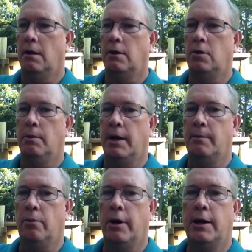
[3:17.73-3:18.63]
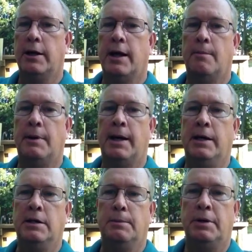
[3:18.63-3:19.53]
You might break it out by
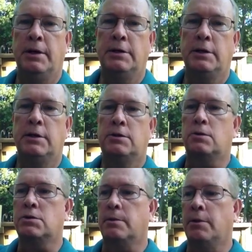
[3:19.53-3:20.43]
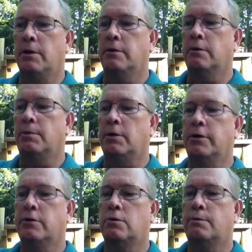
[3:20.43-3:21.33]
independent or some other
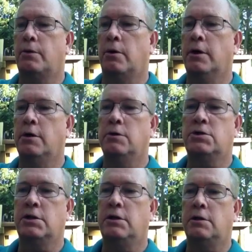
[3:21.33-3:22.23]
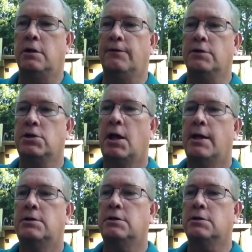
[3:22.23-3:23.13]
political party. You'd see the different
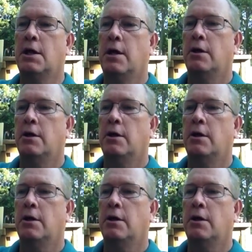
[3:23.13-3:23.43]
slices.